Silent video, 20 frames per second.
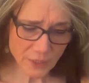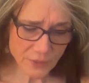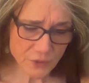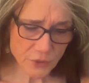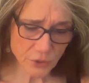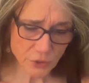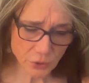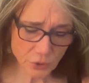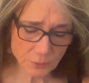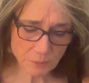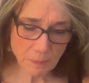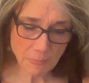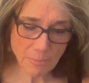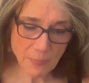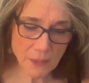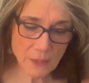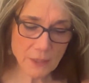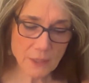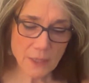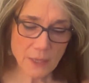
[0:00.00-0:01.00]
do
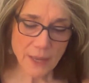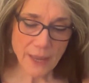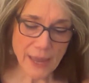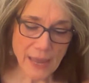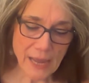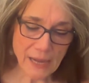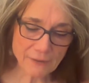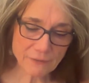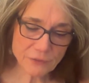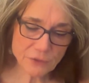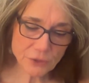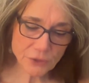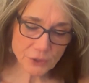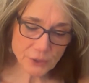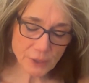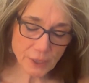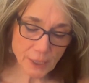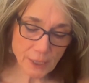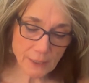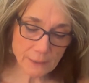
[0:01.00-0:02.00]

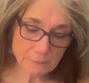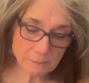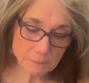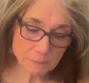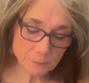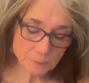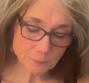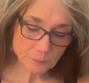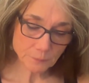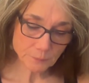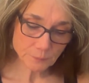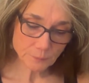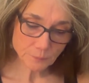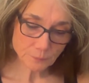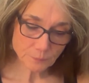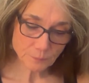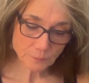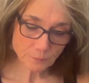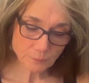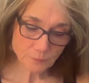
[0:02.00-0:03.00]
after
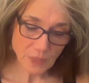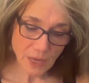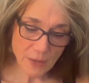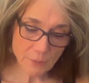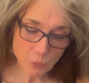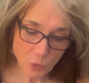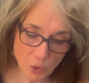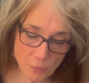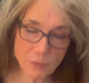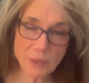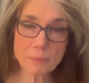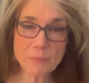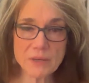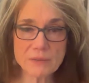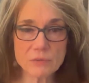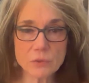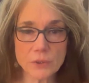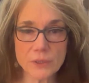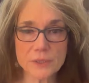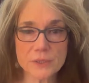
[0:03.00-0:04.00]
I warm up my
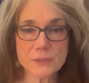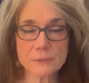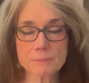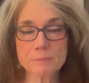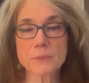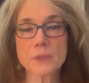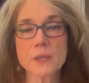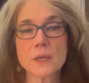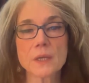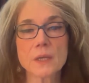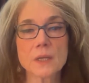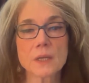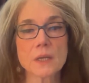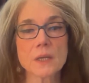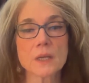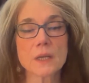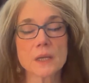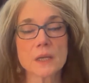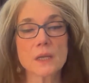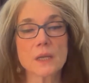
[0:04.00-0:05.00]
voice,
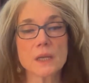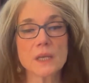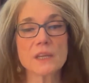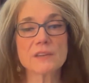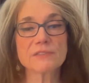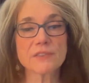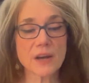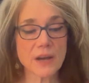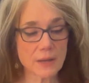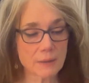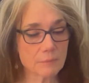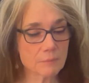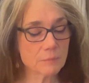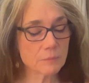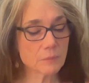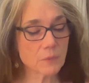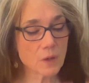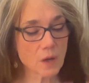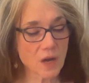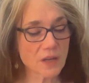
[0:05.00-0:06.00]
if I'm
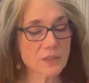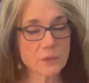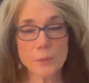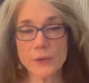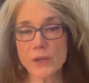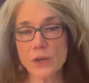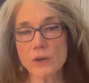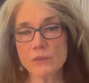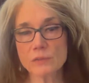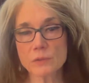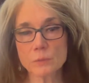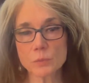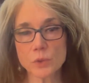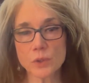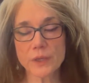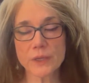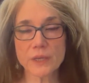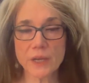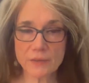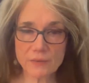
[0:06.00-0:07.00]
on the way home from
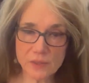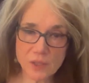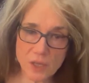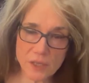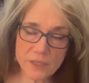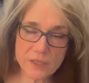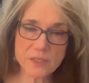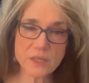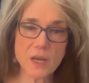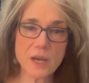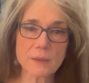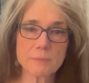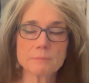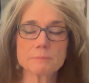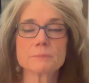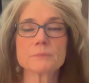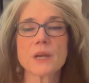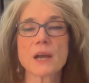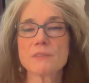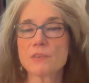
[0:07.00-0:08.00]
work and I have a lot of time,
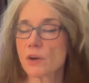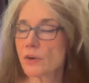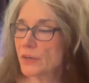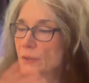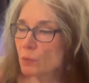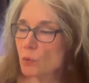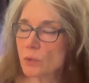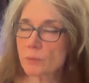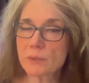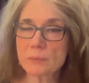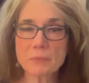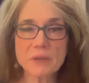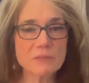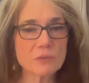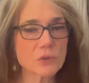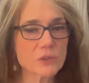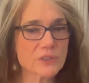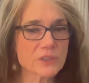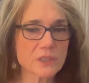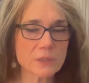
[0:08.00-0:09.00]
I've already warmed up my
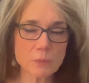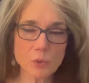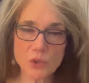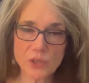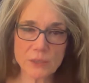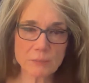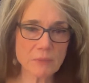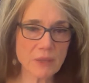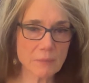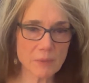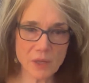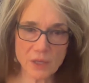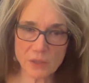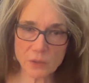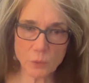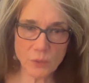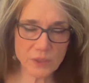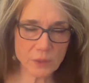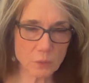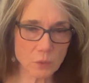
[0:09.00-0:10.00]
voice in the morning, maybe on the
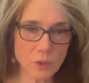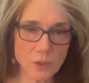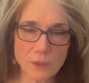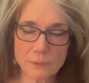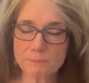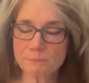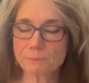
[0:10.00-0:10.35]
way to work.